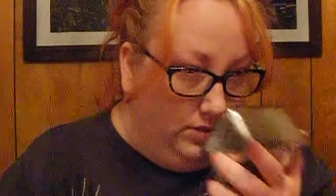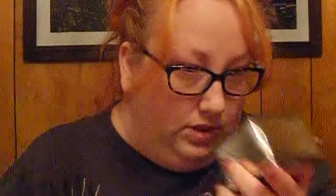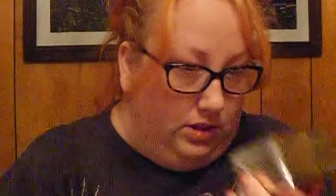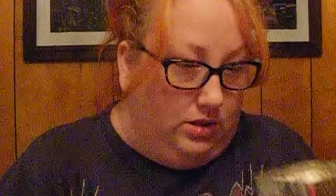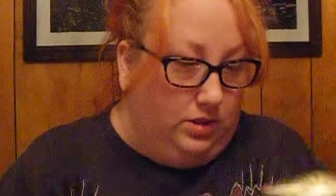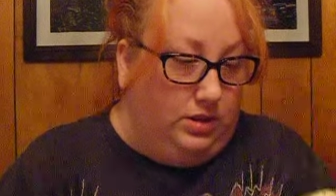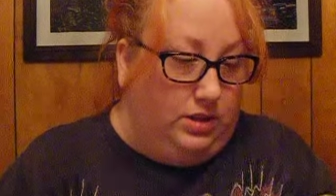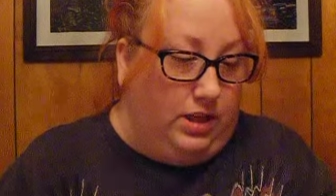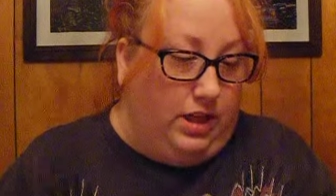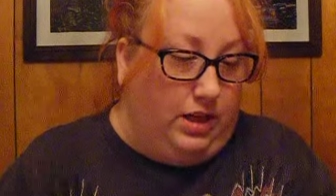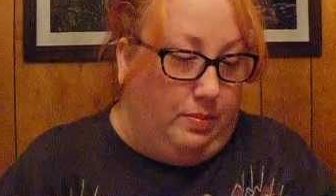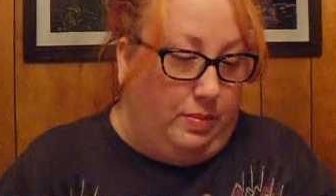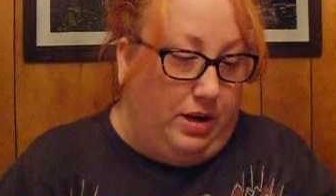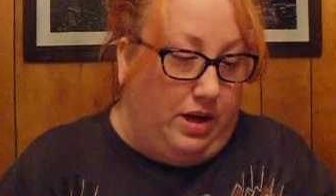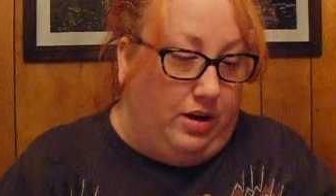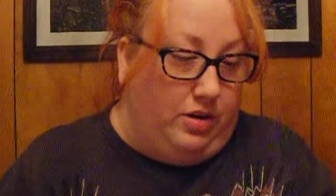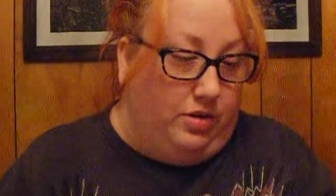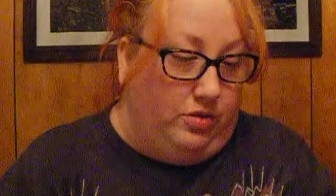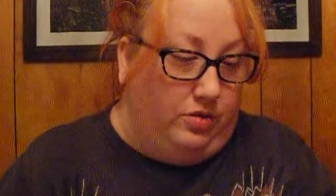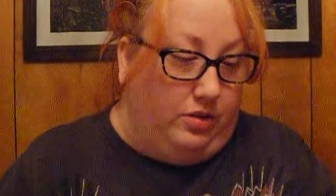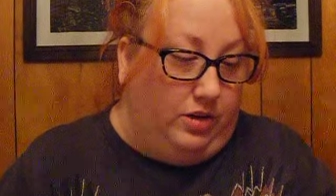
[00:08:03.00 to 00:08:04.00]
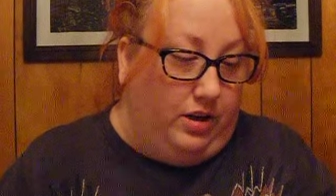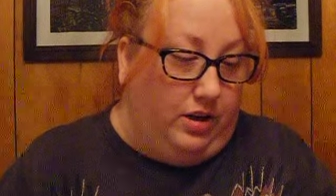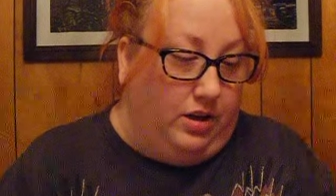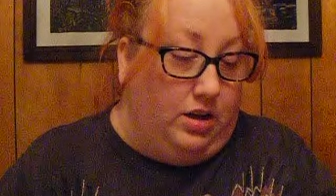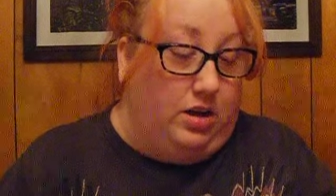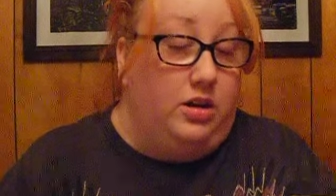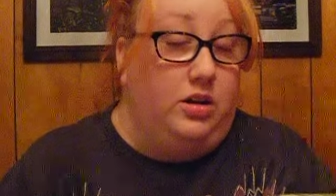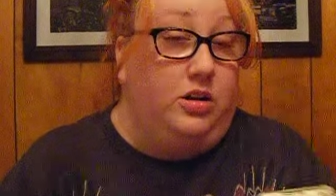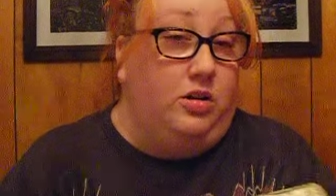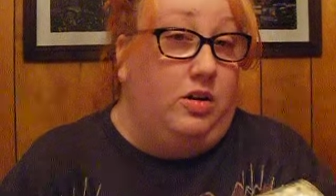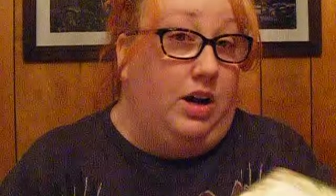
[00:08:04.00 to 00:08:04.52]
This is like powdery. I
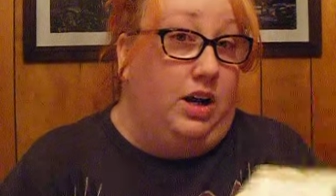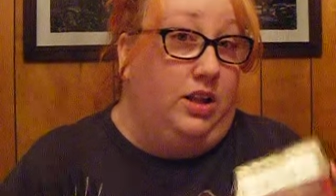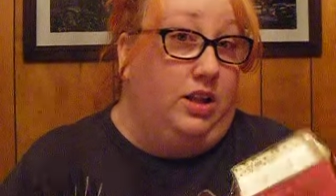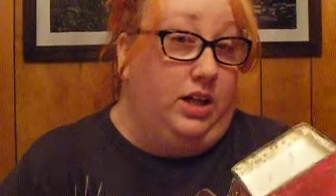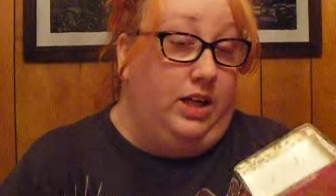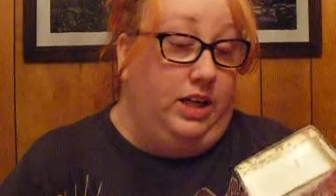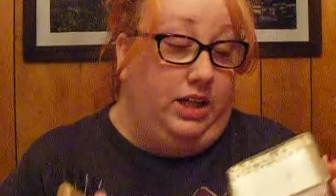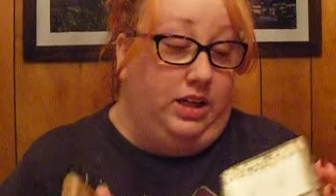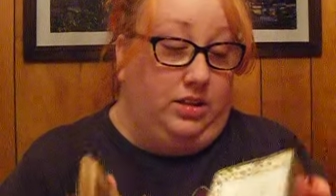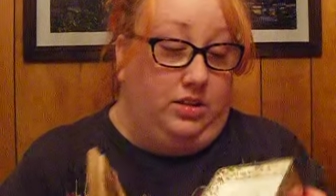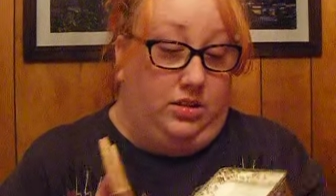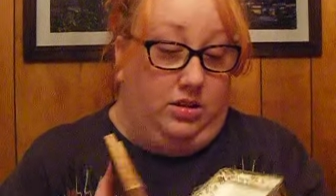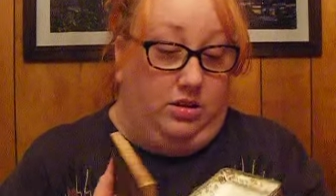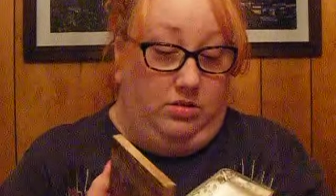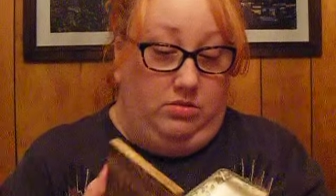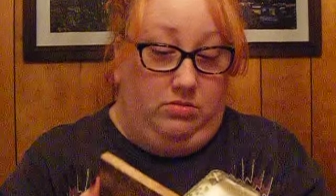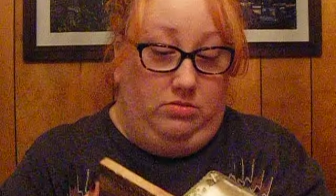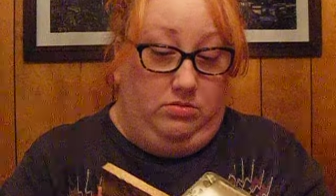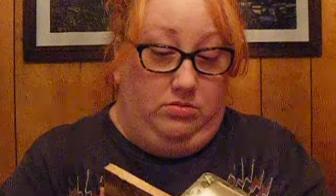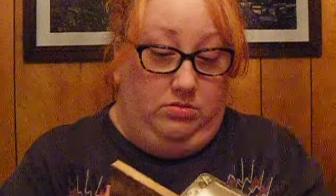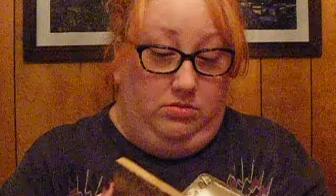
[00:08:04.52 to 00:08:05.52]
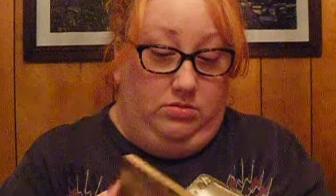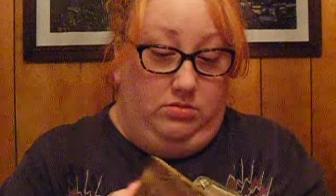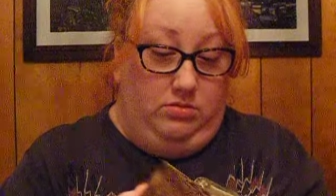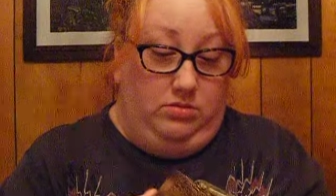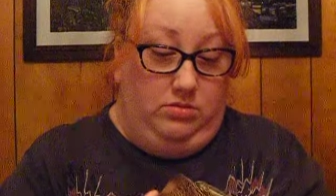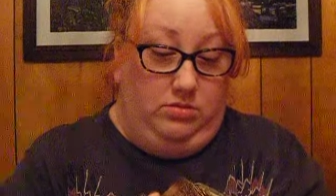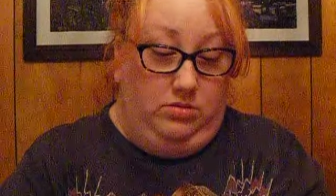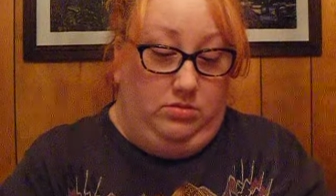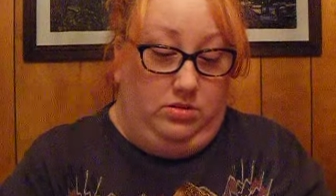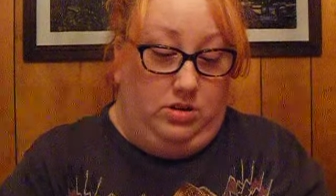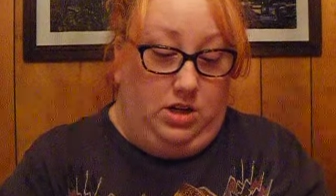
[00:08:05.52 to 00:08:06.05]
don't know. I like it though.
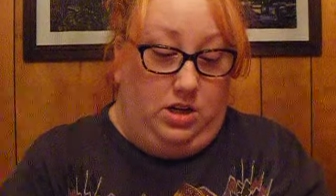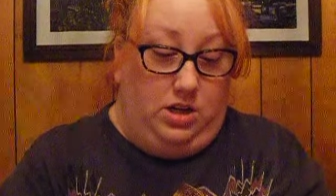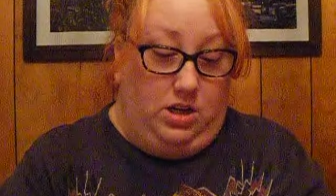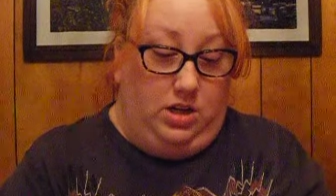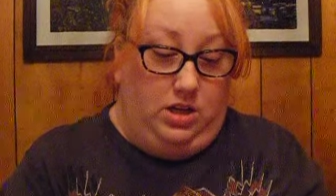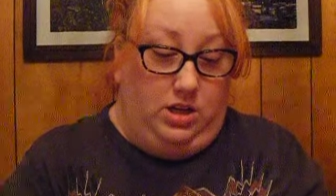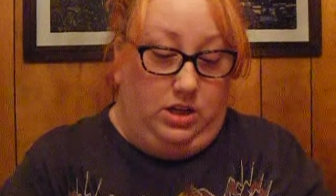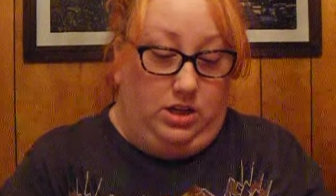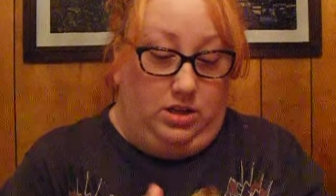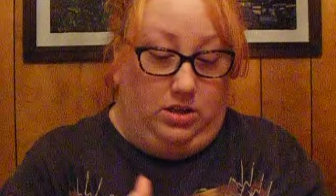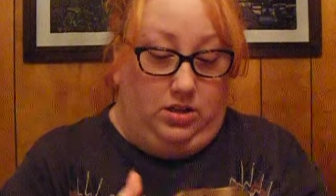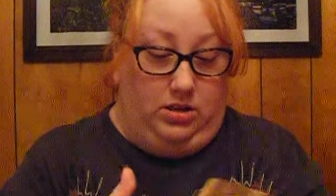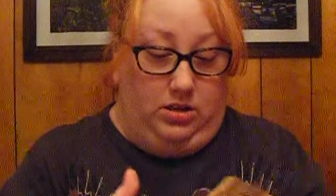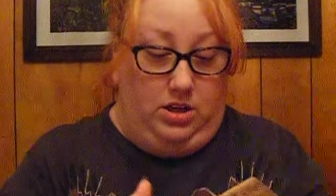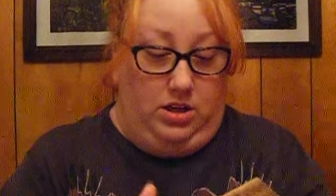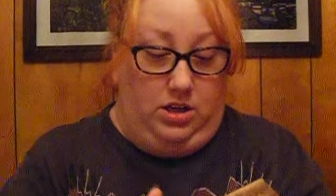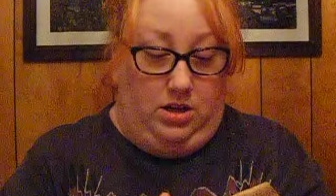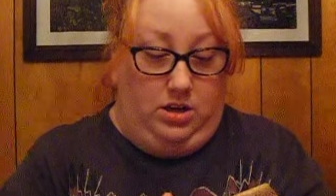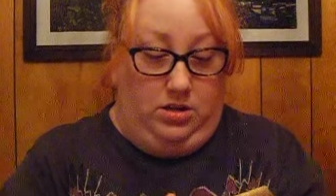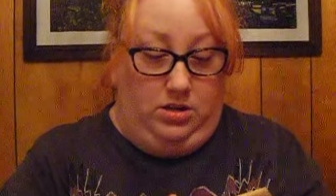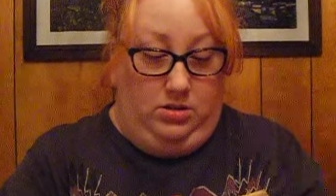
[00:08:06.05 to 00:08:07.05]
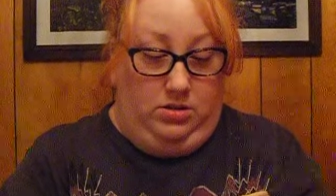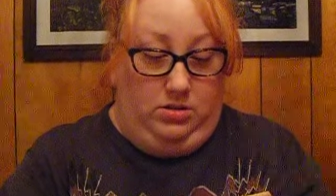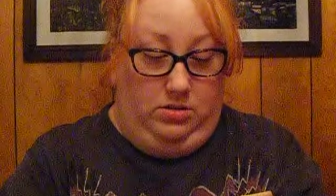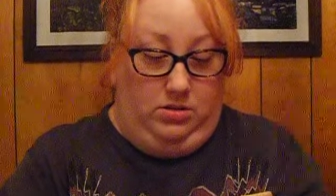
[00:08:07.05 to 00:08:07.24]
I like it a lot.